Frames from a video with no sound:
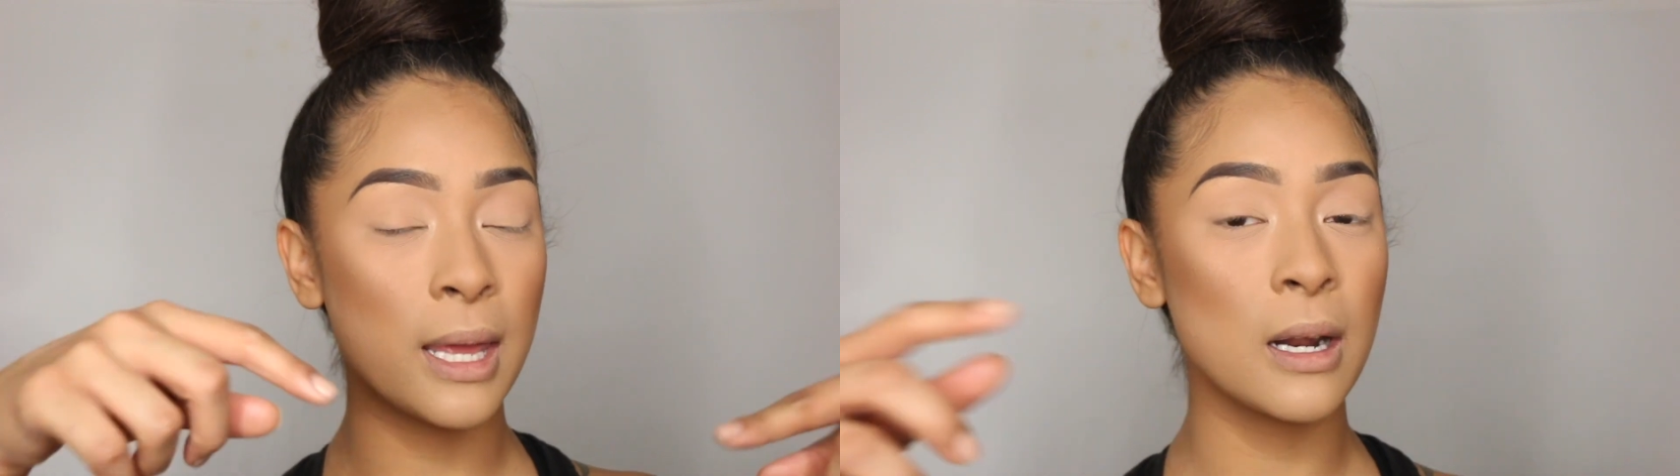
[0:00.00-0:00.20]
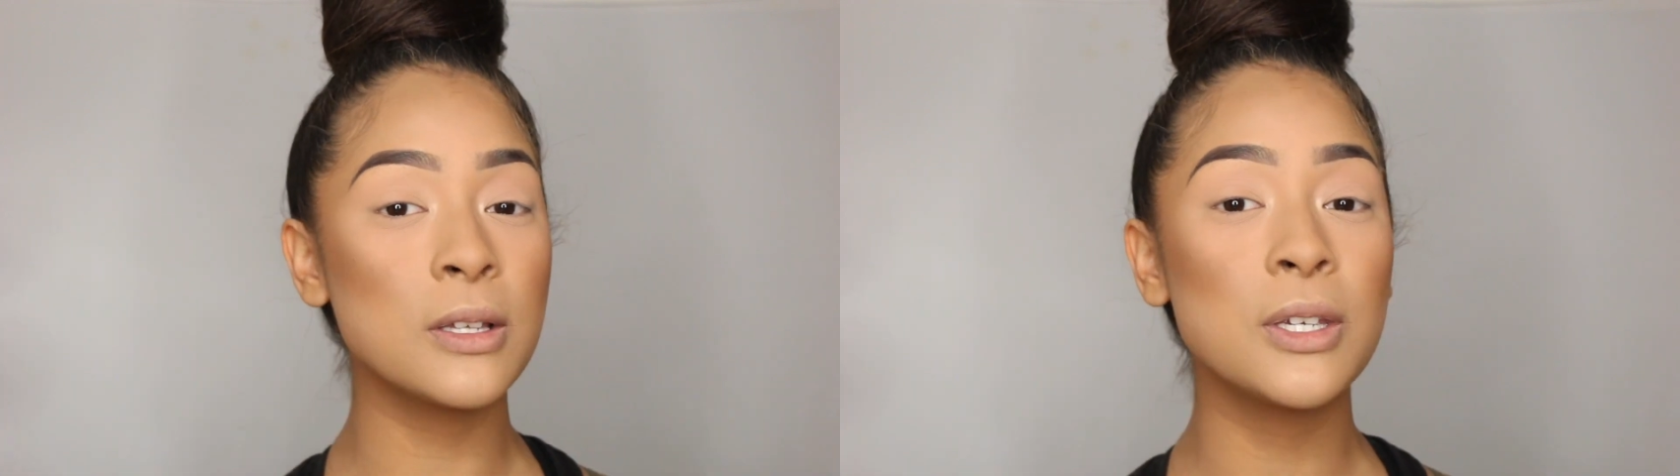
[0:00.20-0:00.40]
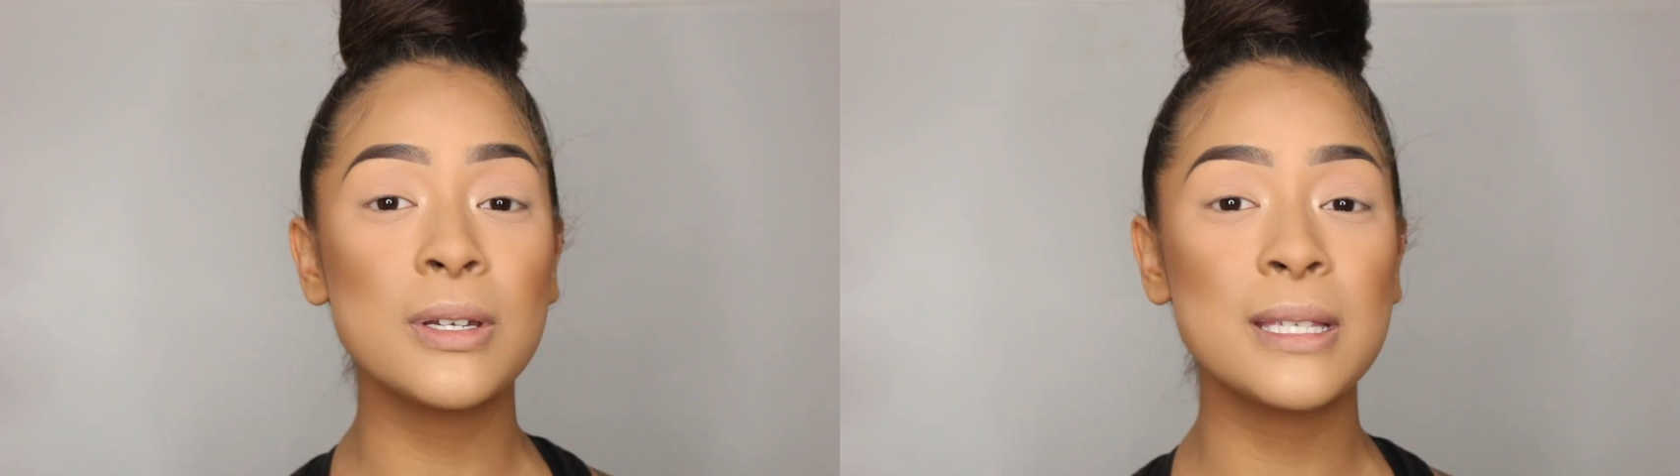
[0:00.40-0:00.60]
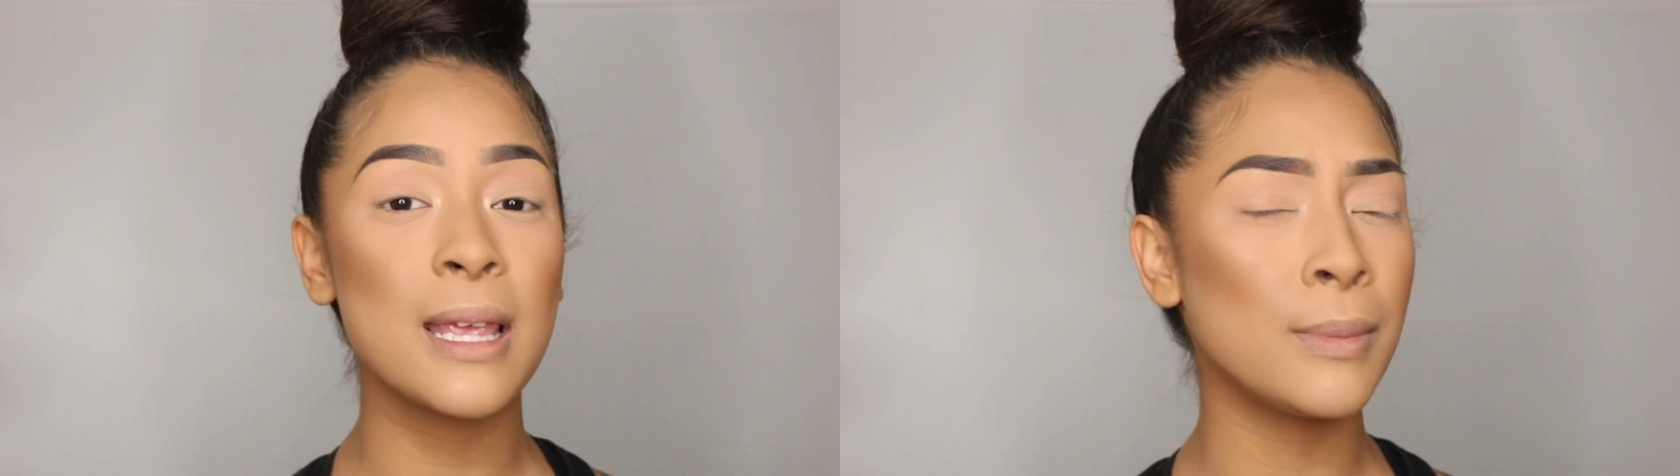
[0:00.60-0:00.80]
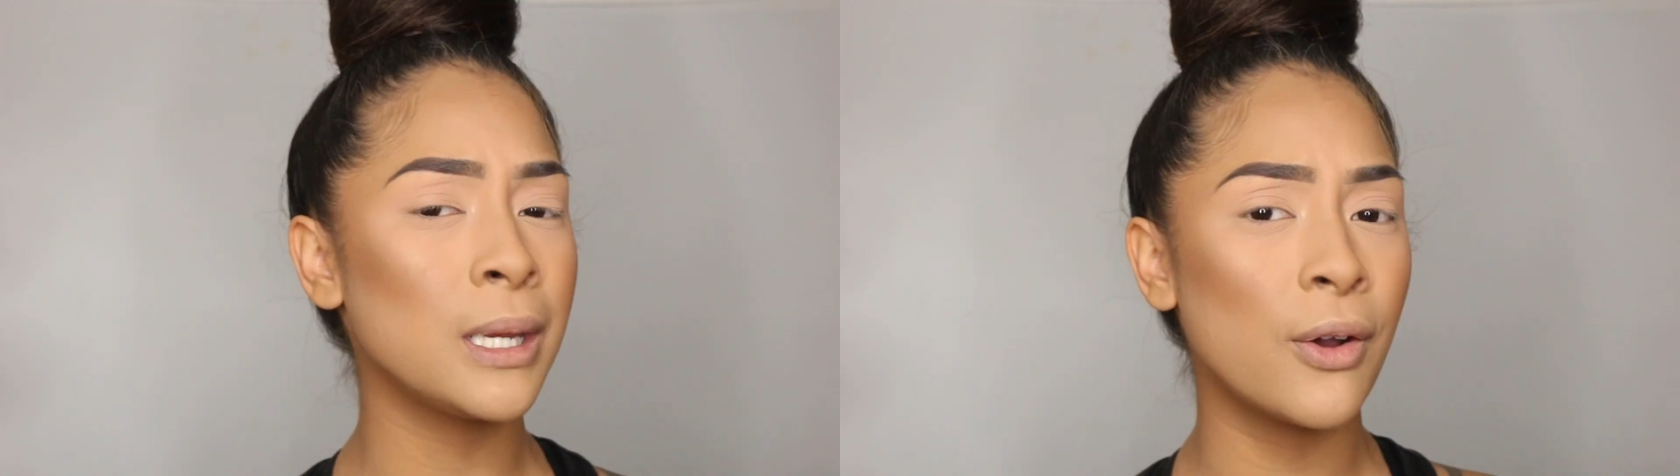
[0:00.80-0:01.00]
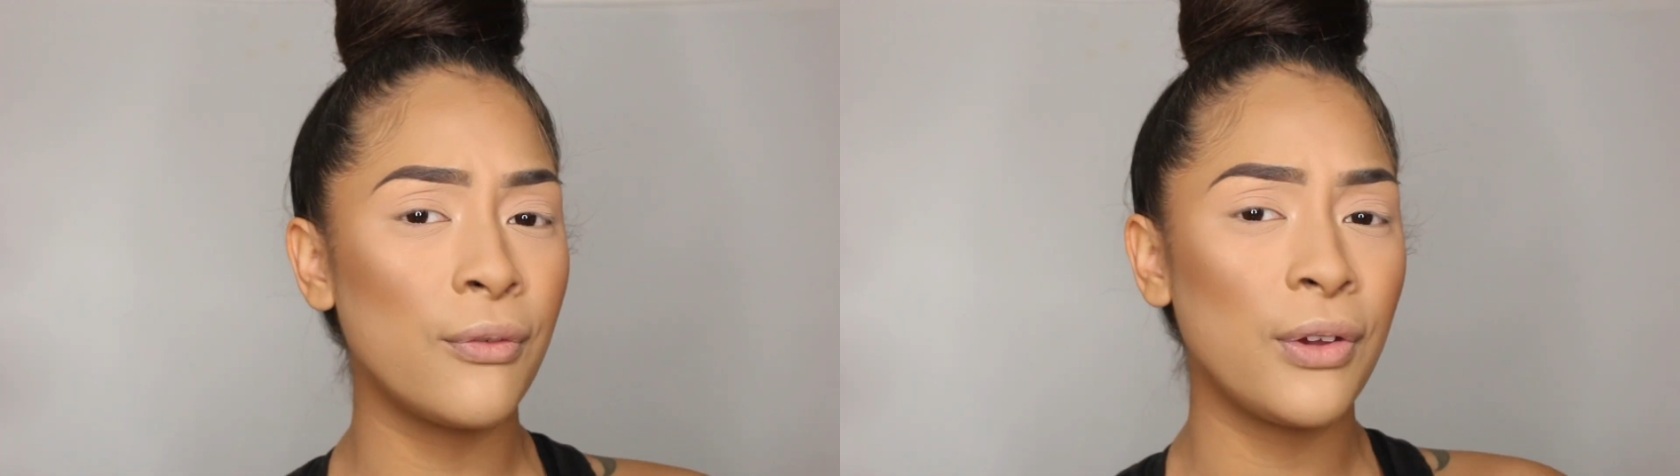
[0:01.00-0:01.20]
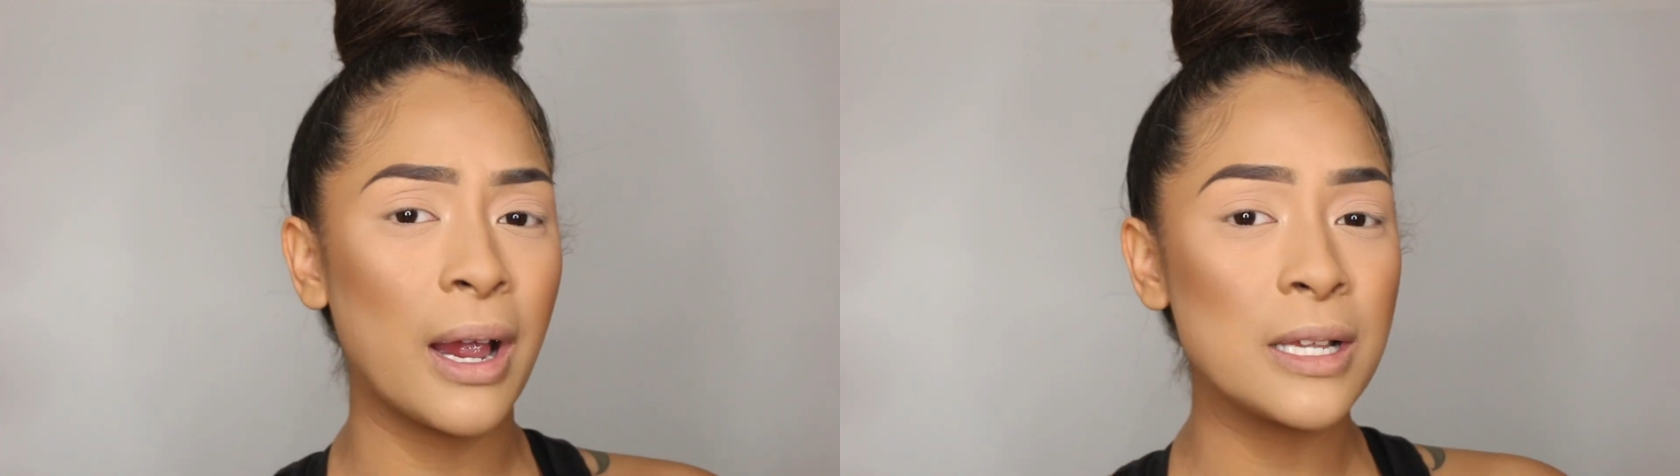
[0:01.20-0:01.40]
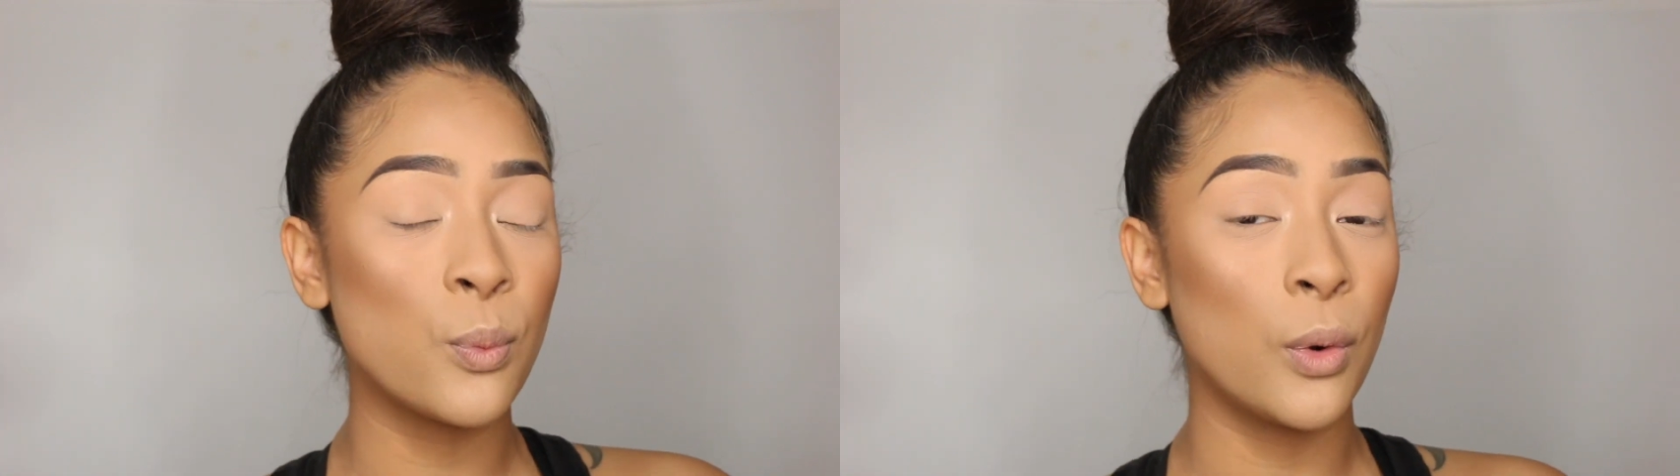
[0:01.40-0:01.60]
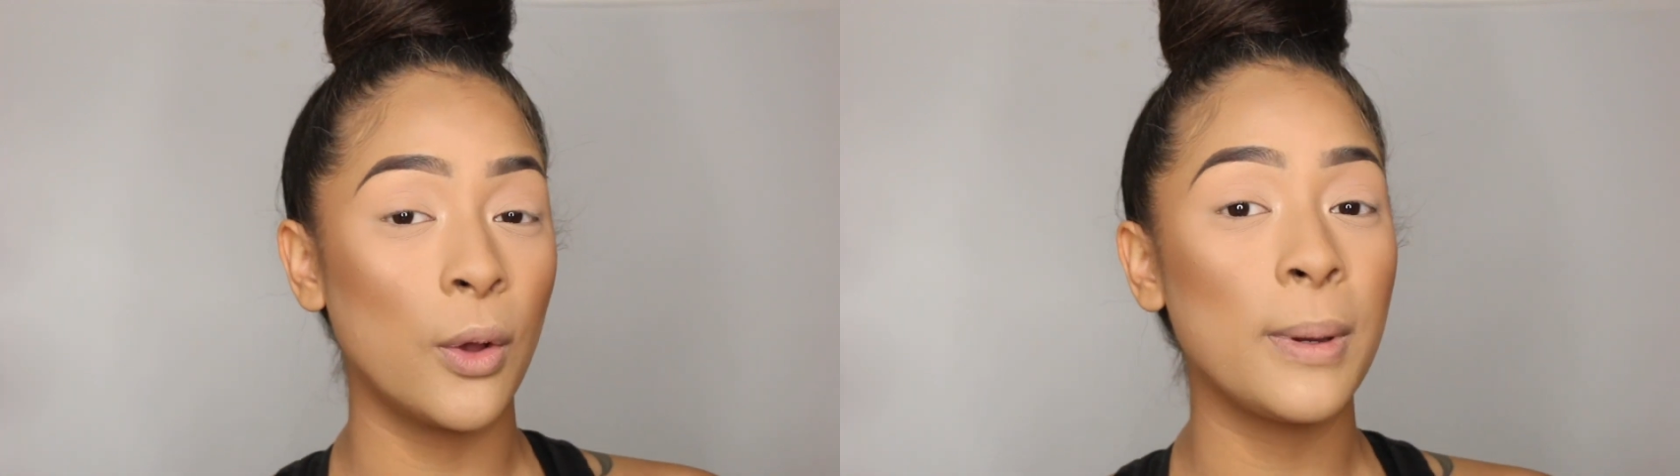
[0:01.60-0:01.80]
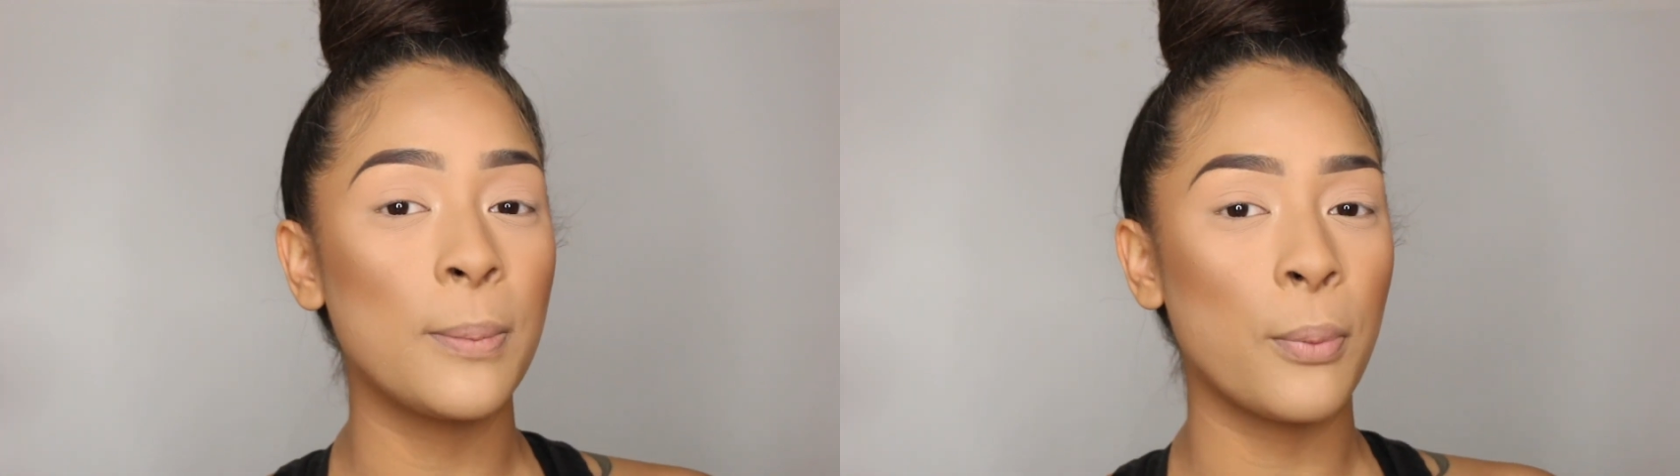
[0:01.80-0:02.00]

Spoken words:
and also just let me know if you guys will be